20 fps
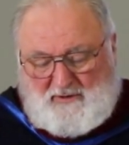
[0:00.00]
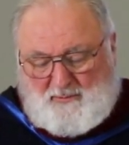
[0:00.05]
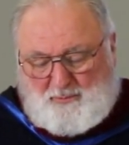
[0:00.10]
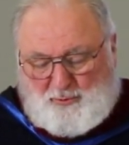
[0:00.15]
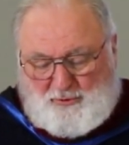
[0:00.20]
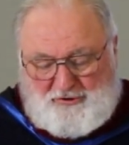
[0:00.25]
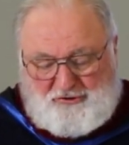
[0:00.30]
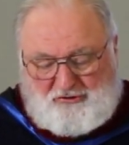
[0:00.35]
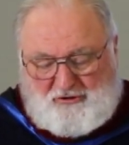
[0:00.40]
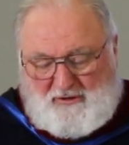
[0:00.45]

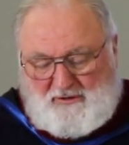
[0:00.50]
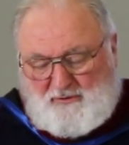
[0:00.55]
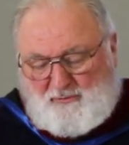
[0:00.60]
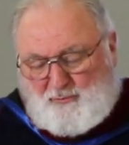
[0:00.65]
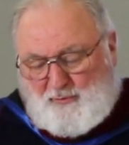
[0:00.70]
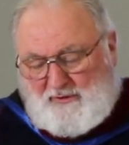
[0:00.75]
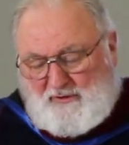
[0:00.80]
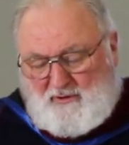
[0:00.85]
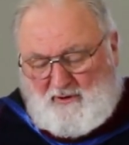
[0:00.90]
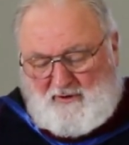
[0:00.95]
appreciated
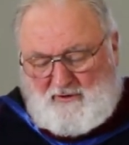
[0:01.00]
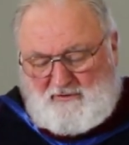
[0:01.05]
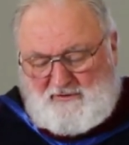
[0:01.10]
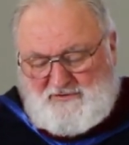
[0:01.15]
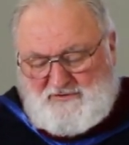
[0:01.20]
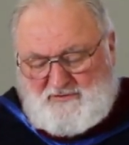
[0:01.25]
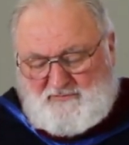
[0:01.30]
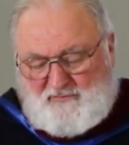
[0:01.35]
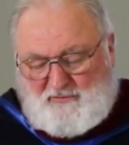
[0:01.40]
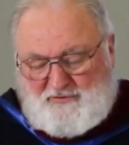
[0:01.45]

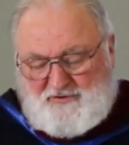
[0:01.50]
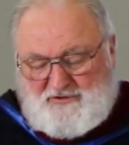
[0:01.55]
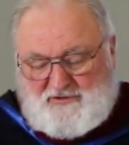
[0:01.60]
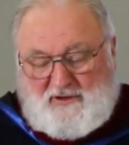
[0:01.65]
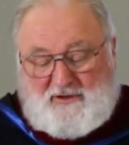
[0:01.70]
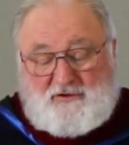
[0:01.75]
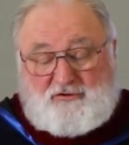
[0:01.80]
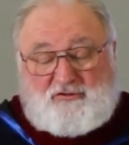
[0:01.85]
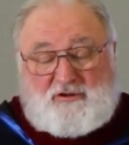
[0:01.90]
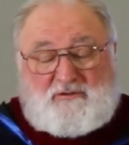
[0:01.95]
regardless of their
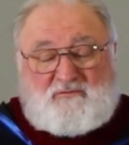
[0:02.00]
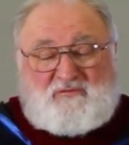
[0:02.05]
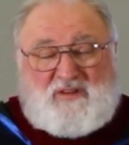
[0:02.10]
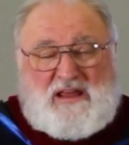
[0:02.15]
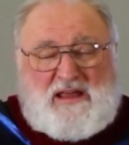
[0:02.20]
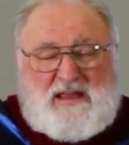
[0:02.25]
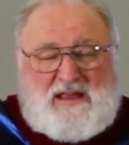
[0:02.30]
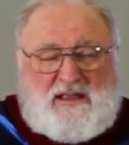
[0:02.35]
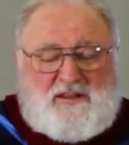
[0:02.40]
station.